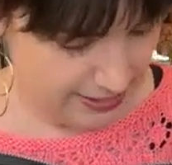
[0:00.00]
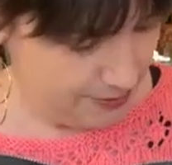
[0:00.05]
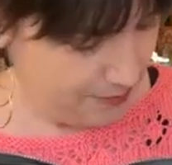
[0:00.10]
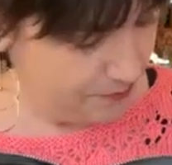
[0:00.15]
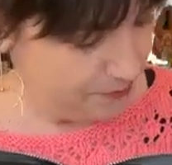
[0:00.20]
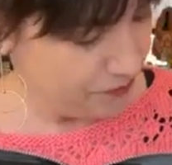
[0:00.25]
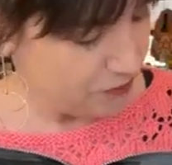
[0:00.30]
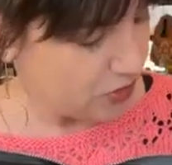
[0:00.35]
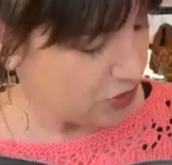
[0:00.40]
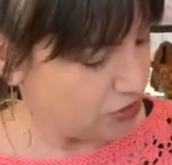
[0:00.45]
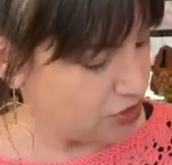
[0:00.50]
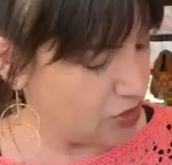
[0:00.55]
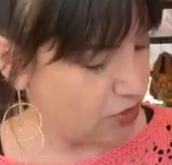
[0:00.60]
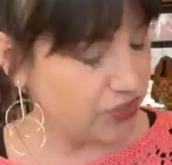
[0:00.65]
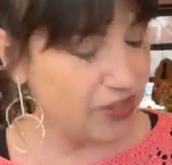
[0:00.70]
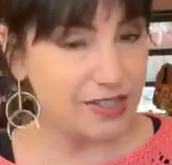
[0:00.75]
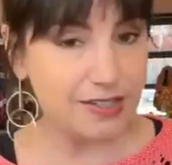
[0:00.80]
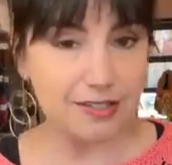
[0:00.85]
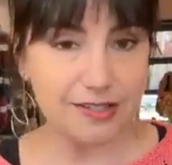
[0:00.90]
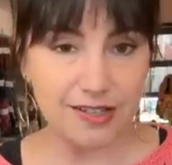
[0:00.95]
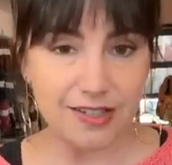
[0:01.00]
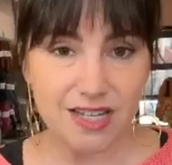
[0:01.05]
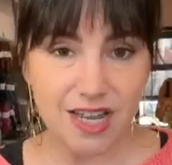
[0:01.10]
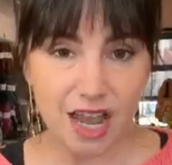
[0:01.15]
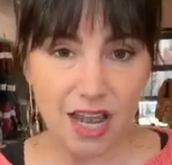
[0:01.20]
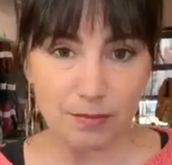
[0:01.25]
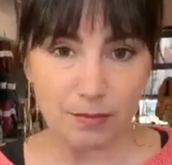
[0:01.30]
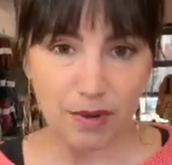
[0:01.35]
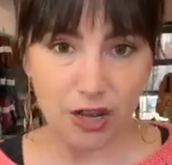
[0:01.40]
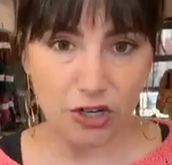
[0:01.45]
it. So this is a
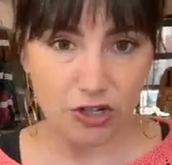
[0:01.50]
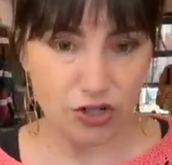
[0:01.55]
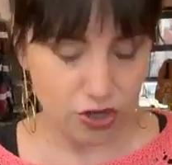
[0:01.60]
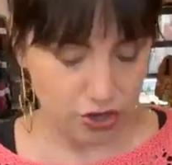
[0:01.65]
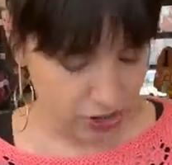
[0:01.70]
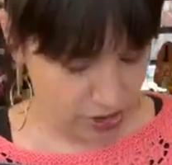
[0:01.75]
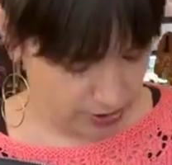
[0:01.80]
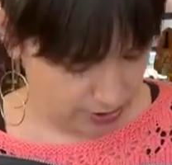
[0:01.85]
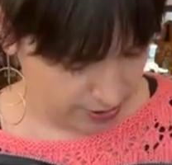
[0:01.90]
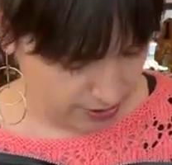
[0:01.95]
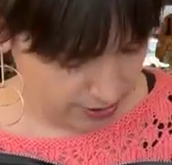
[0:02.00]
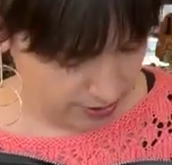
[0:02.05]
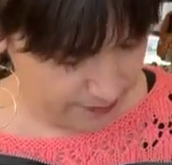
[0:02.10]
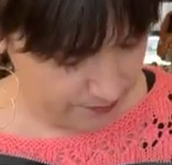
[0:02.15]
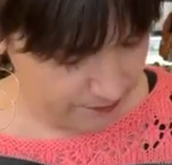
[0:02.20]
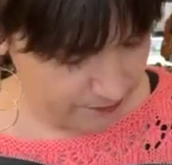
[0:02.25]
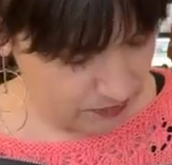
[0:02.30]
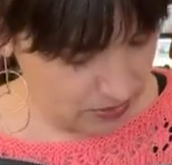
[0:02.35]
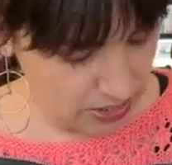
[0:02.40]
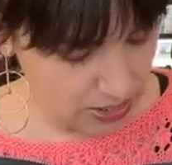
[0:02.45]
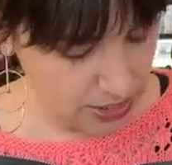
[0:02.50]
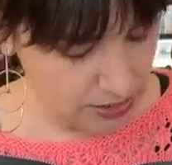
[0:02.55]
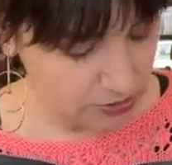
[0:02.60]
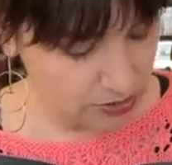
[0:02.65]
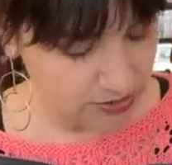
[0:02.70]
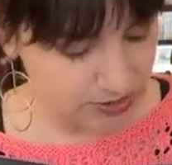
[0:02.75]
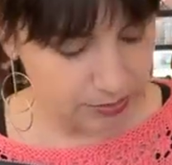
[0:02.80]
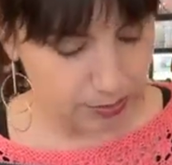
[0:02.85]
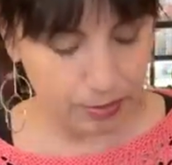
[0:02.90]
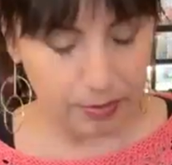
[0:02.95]
tape measure here, a
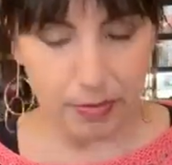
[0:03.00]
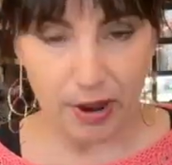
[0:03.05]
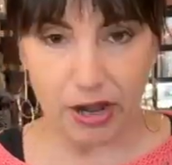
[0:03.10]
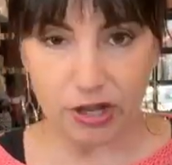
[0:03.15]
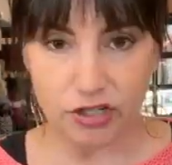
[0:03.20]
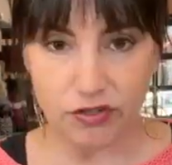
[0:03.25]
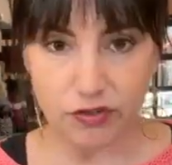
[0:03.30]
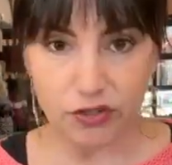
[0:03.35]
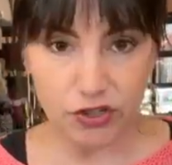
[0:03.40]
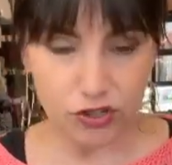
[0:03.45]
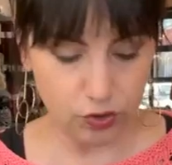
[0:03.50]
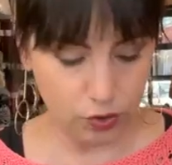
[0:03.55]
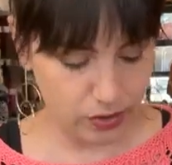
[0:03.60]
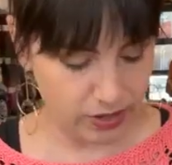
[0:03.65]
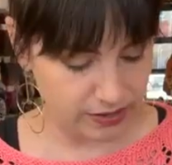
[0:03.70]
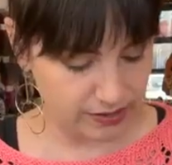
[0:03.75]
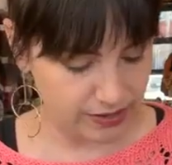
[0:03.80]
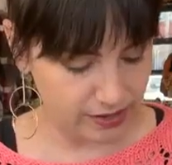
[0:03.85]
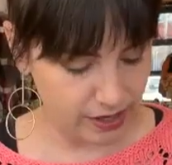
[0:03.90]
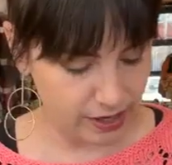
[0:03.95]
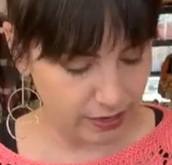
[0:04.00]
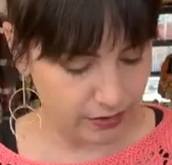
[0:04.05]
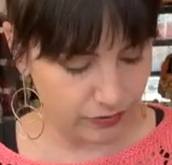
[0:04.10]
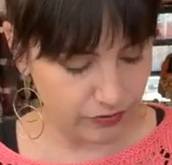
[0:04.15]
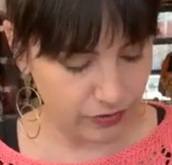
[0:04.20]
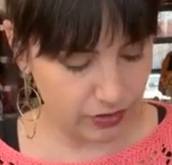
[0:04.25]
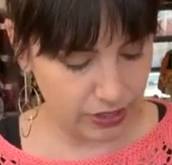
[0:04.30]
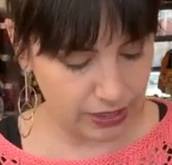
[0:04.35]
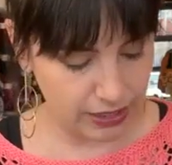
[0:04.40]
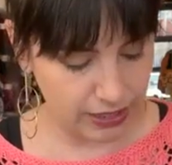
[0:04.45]
little zipper pouch for storing
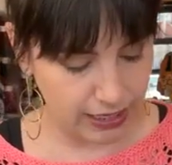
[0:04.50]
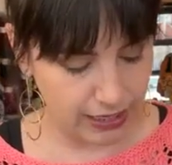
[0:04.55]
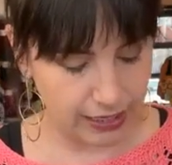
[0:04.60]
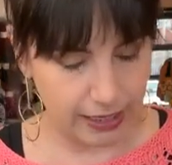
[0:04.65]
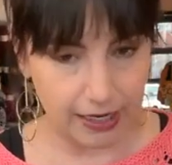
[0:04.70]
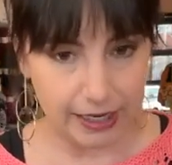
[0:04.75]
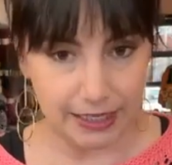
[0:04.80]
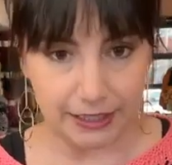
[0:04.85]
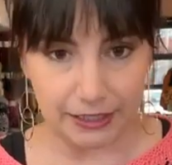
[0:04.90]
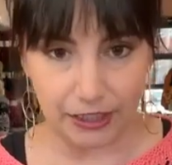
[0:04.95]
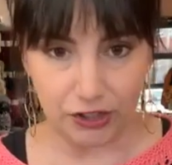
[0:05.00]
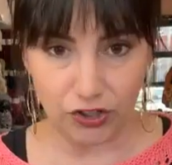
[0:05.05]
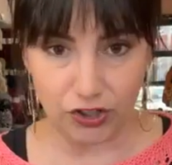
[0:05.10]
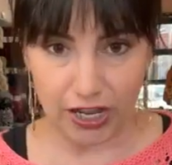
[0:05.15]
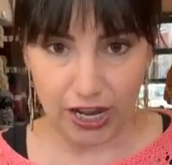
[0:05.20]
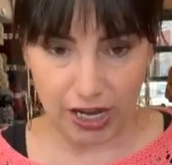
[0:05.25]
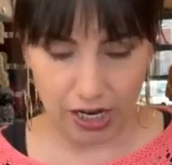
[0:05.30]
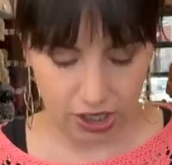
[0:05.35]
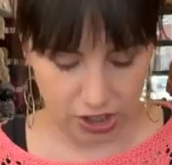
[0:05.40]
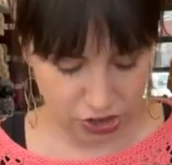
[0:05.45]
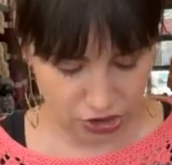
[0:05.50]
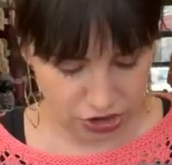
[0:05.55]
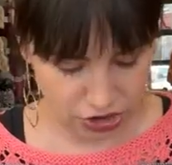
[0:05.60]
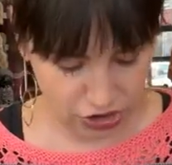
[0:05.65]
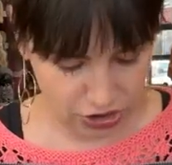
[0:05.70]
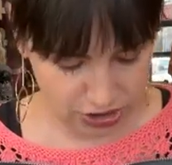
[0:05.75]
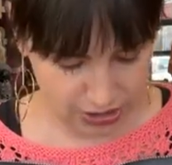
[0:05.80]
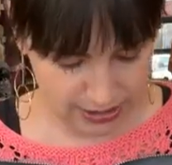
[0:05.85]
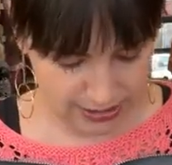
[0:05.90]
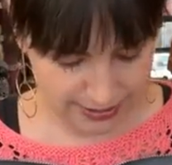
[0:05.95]
stuff, a needle
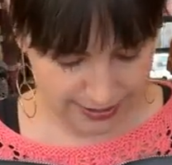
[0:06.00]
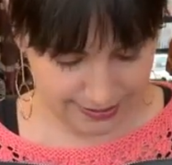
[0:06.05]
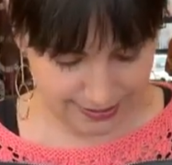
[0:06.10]
gauge,